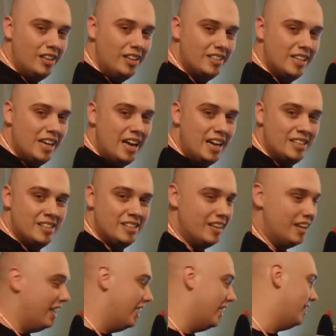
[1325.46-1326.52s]
text
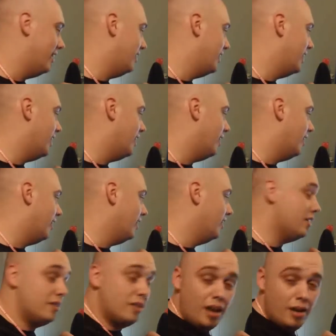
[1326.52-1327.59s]
and
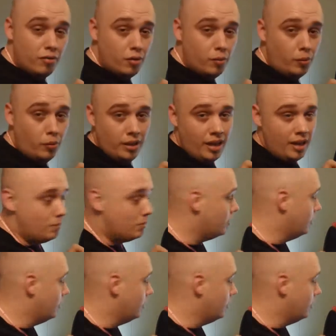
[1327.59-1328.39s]
indecipherable names.